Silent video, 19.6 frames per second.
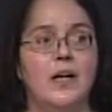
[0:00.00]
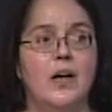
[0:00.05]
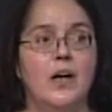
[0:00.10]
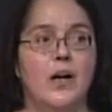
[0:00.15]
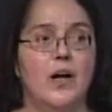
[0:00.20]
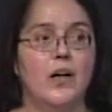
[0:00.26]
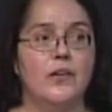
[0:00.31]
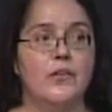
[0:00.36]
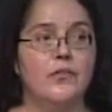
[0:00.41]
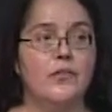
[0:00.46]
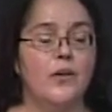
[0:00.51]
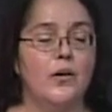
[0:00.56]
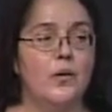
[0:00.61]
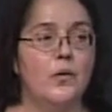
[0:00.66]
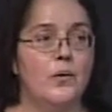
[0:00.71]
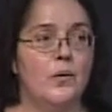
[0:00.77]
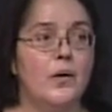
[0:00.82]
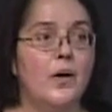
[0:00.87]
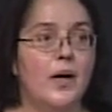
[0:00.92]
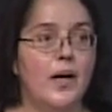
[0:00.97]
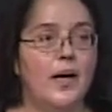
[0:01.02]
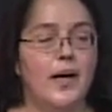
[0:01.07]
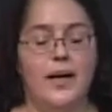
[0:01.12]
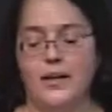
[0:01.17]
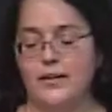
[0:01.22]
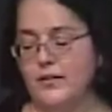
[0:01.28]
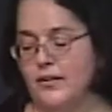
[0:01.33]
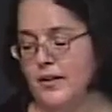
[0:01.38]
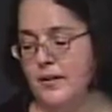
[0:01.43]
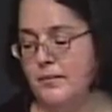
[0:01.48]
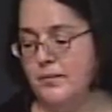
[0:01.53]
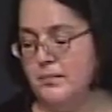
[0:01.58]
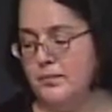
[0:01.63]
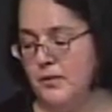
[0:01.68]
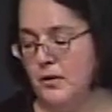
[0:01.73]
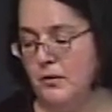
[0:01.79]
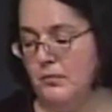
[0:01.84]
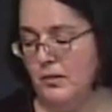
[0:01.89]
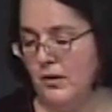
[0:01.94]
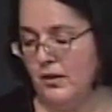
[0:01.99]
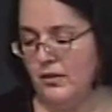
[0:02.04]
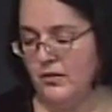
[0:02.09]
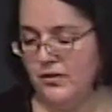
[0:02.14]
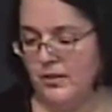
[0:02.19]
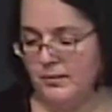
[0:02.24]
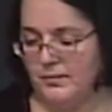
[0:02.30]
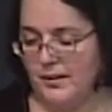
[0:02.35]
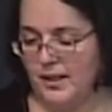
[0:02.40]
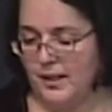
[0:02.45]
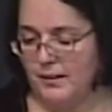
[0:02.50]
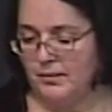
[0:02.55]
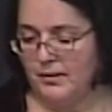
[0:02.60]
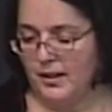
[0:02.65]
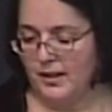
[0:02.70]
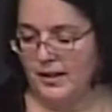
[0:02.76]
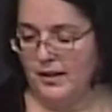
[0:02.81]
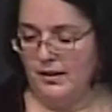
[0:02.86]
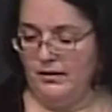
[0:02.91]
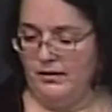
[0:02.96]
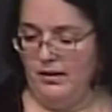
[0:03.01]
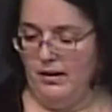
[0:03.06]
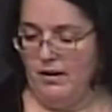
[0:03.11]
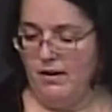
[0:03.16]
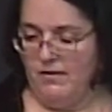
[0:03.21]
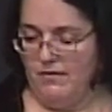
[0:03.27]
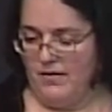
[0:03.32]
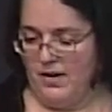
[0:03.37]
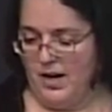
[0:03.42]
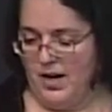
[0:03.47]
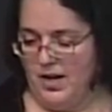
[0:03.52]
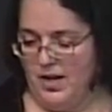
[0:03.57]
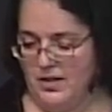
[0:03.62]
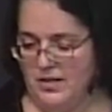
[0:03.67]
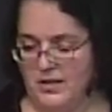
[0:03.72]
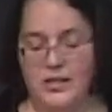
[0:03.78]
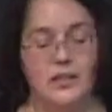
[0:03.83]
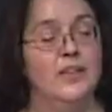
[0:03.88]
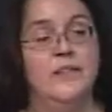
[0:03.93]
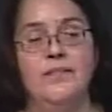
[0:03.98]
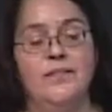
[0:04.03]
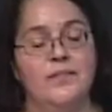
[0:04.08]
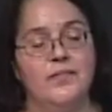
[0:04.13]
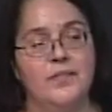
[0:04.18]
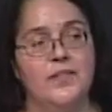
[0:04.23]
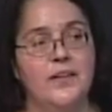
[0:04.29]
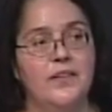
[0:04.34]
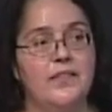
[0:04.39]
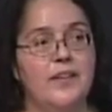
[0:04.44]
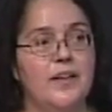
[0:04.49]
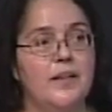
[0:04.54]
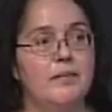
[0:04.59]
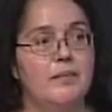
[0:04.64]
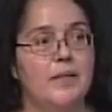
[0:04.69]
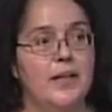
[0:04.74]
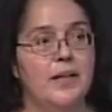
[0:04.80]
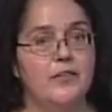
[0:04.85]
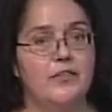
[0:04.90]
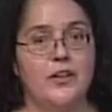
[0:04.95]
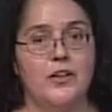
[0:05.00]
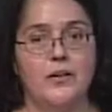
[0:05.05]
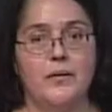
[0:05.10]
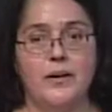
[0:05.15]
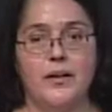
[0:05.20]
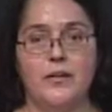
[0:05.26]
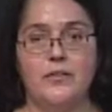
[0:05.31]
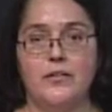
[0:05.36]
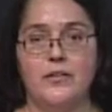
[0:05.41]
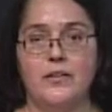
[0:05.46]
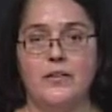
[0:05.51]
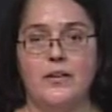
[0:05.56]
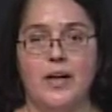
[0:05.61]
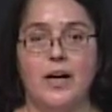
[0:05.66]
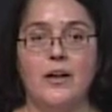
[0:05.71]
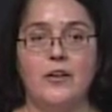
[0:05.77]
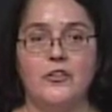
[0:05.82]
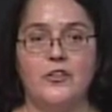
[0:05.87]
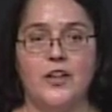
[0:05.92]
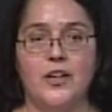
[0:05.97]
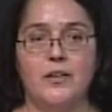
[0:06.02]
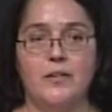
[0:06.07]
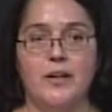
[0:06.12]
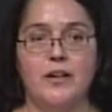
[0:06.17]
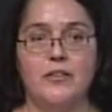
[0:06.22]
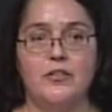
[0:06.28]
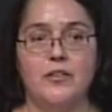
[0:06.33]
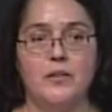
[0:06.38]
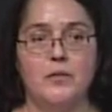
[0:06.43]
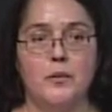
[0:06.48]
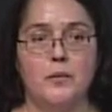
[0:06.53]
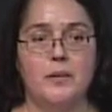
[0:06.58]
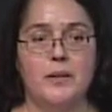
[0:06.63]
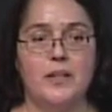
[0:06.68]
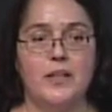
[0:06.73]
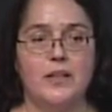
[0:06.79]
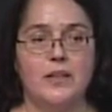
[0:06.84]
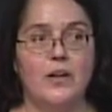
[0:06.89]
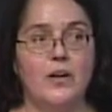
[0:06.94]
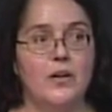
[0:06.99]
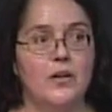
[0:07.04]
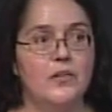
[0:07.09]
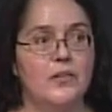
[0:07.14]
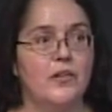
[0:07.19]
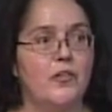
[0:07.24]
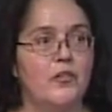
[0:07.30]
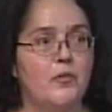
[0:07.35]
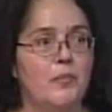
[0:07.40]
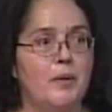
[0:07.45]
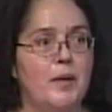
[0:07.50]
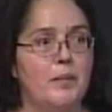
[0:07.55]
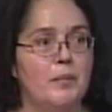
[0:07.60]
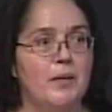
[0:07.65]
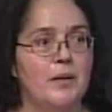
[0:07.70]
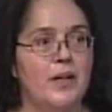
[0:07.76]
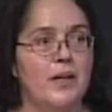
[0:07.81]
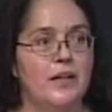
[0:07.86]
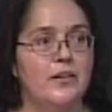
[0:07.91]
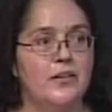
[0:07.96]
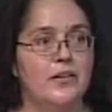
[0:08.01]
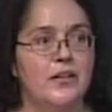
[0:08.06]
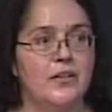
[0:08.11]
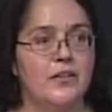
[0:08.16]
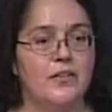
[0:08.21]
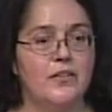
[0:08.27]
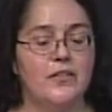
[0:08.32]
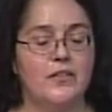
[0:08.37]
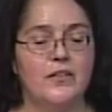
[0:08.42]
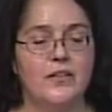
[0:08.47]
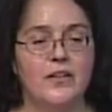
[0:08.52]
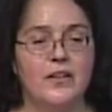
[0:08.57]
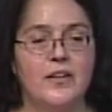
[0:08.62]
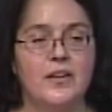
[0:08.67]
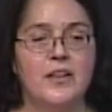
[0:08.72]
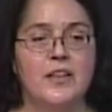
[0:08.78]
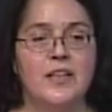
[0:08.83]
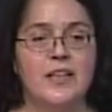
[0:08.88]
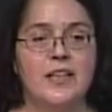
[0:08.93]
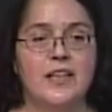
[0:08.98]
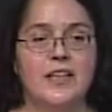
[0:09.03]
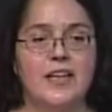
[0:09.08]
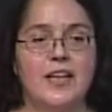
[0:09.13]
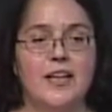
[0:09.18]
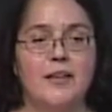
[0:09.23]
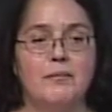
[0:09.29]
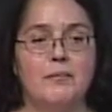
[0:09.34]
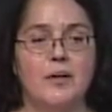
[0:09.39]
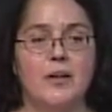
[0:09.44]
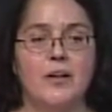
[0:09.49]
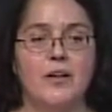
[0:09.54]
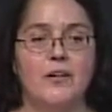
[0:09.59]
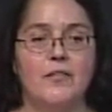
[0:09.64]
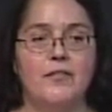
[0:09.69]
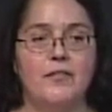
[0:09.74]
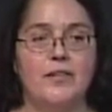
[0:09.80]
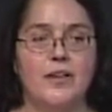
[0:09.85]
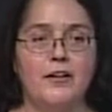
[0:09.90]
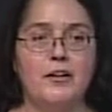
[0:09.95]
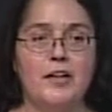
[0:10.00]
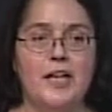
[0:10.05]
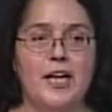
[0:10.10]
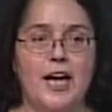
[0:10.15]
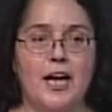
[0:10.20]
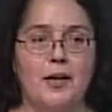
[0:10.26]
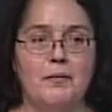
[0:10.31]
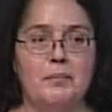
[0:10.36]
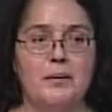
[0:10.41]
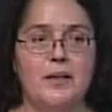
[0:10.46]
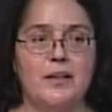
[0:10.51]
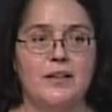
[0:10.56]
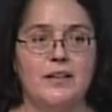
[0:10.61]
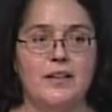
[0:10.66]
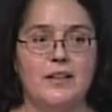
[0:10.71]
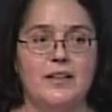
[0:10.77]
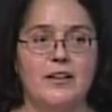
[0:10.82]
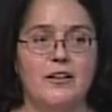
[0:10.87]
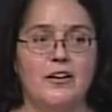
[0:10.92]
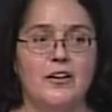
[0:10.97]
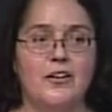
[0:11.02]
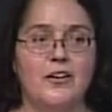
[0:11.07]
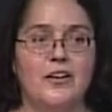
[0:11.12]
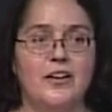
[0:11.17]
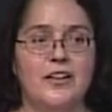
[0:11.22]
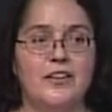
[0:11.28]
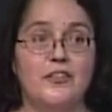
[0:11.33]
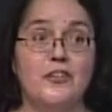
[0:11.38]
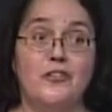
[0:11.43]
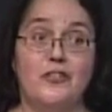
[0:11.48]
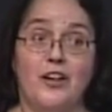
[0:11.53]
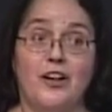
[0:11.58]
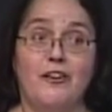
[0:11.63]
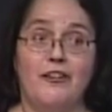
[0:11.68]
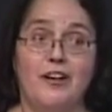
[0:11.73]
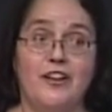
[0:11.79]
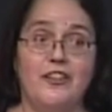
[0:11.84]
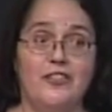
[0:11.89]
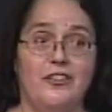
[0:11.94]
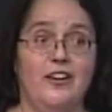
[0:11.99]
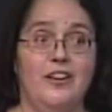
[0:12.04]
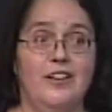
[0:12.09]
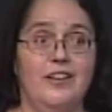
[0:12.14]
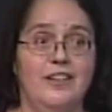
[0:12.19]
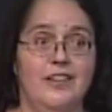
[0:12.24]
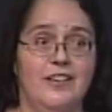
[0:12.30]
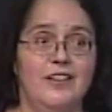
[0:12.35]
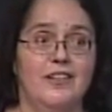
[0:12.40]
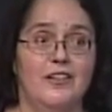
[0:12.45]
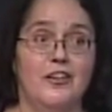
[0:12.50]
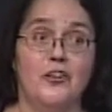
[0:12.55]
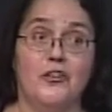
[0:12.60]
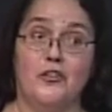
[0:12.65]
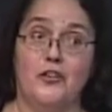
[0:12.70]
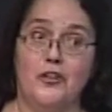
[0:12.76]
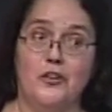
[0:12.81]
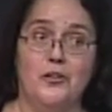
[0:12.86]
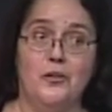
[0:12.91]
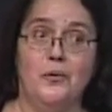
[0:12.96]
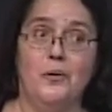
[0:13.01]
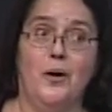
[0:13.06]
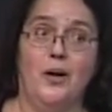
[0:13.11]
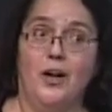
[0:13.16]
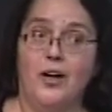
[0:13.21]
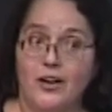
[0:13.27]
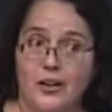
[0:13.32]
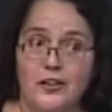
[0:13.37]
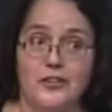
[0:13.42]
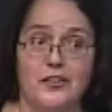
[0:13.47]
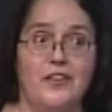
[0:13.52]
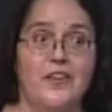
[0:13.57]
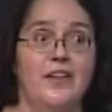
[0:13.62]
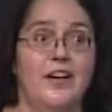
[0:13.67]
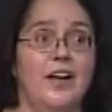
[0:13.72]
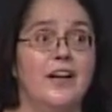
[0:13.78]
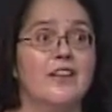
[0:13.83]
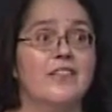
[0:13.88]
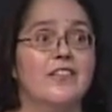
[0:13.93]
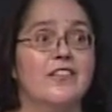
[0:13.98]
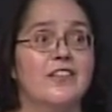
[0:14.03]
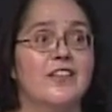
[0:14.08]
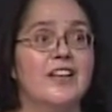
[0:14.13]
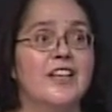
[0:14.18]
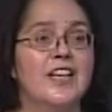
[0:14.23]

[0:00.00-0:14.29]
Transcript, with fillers: Also, as a boomer, sometimes I get terrified that my generation, our generation, will be the oldest people on earth. And I'm very happy that there are, is a generation or two older than us.